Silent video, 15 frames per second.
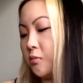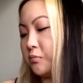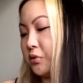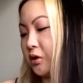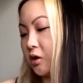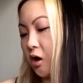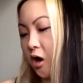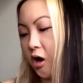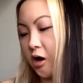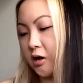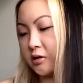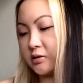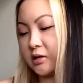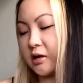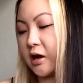
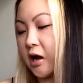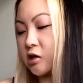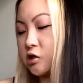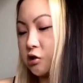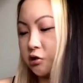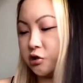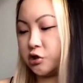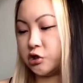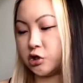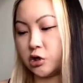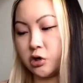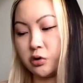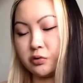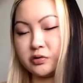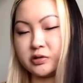because it actually
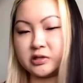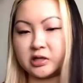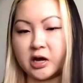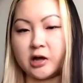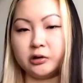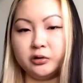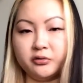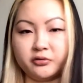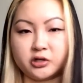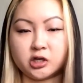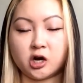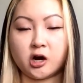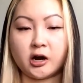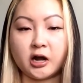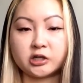shows that Louis
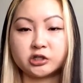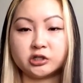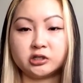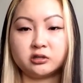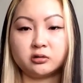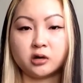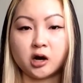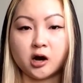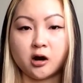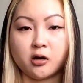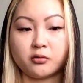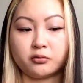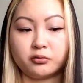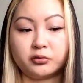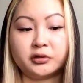Vuitton actually uh,
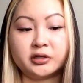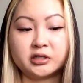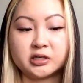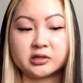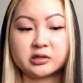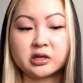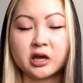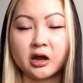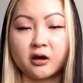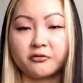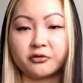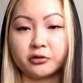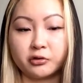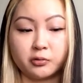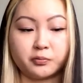really does care
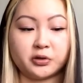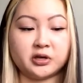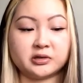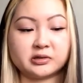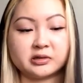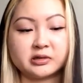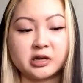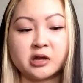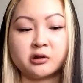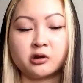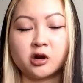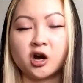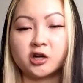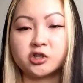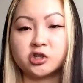for the pieces and they're
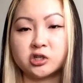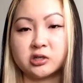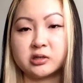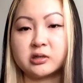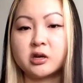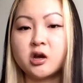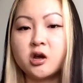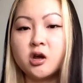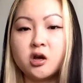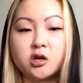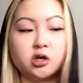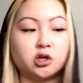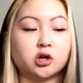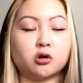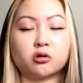not just,
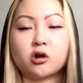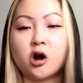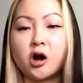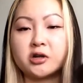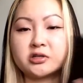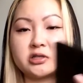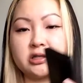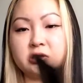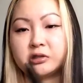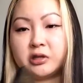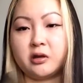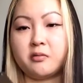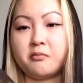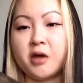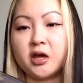you know,
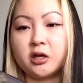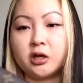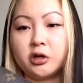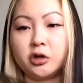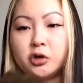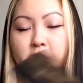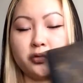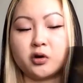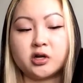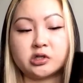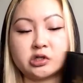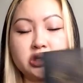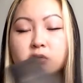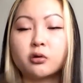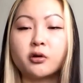constantly making new
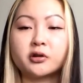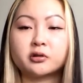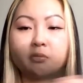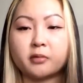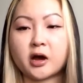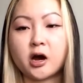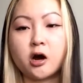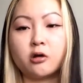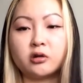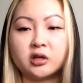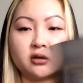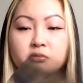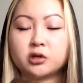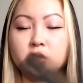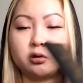ones, throwing them out,
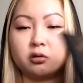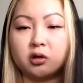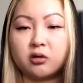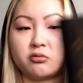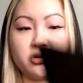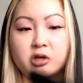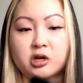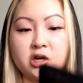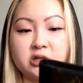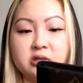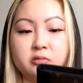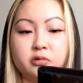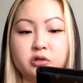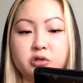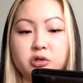giving you, giving the
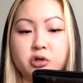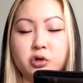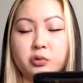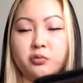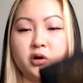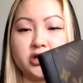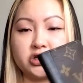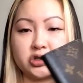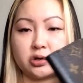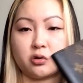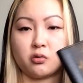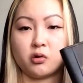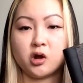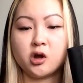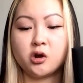customers a new one. So
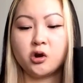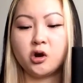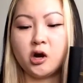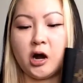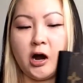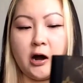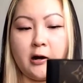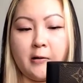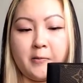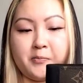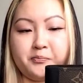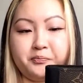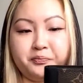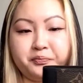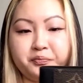um,